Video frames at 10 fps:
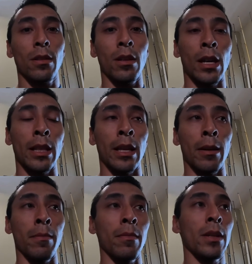on
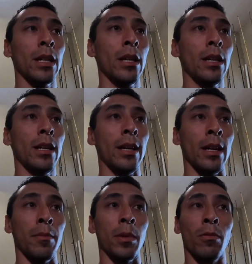them.
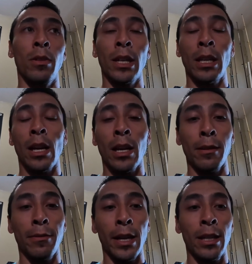They're really
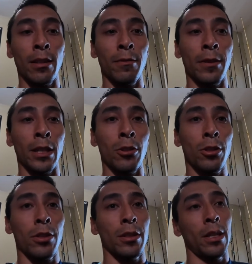hard-fighting
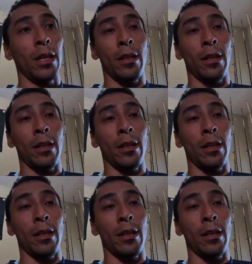fish.